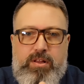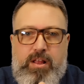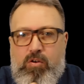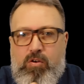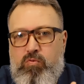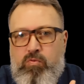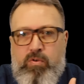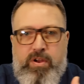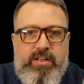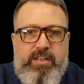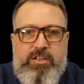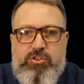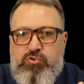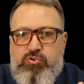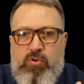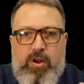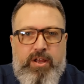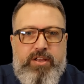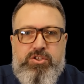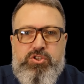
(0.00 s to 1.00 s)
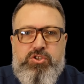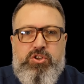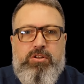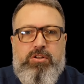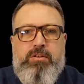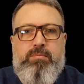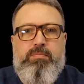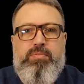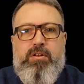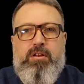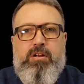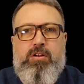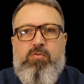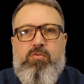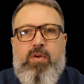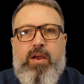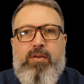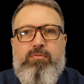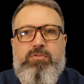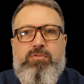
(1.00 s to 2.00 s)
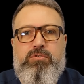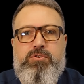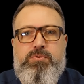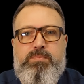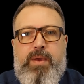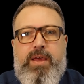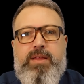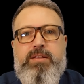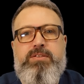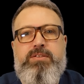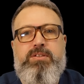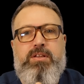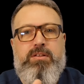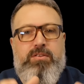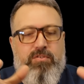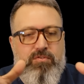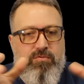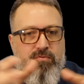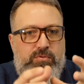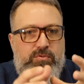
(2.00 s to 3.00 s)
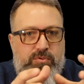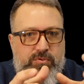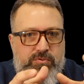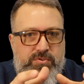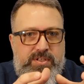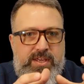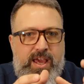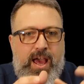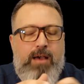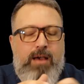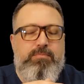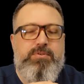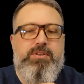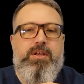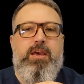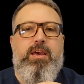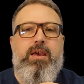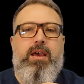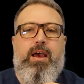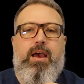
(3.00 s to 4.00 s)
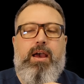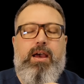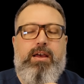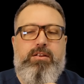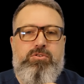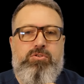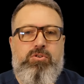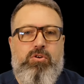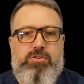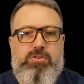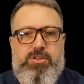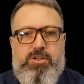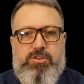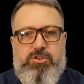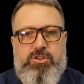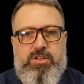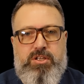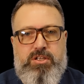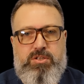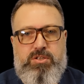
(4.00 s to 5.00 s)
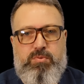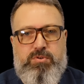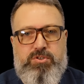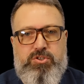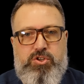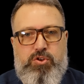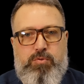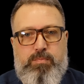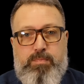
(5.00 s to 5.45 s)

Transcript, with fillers: that really dry and solid plug around those bends and through those gaps. Uh, not such an easy one to do,